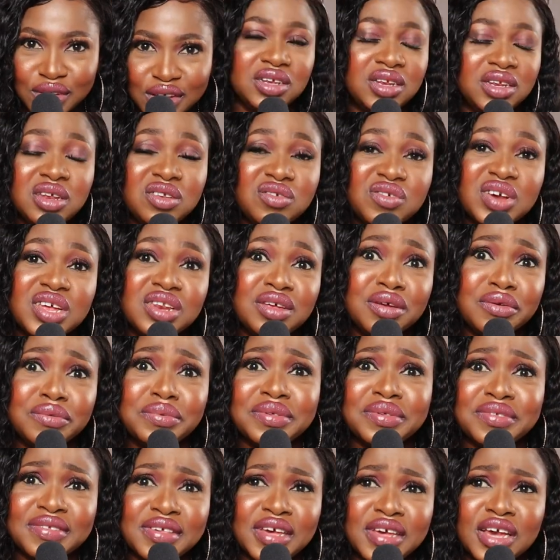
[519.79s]
She didn't do any
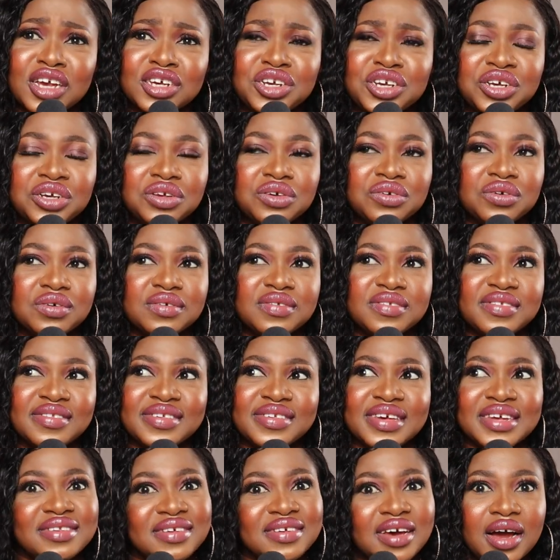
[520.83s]
research. She just
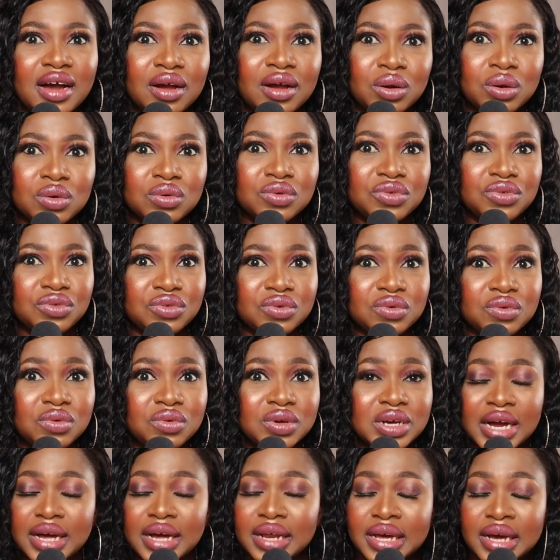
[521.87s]
sent her goose to
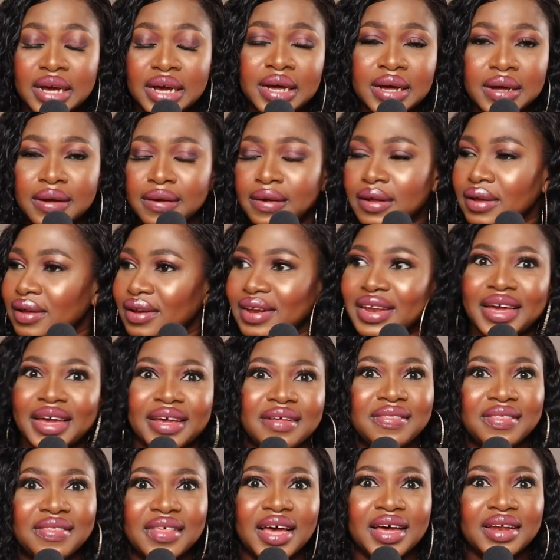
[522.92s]
Ghana
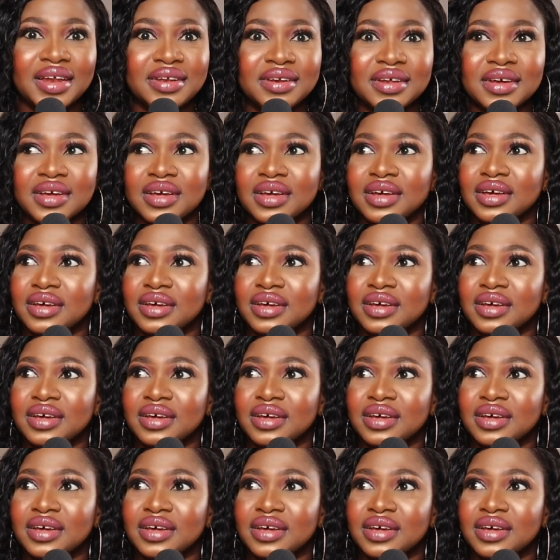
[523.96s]
like that.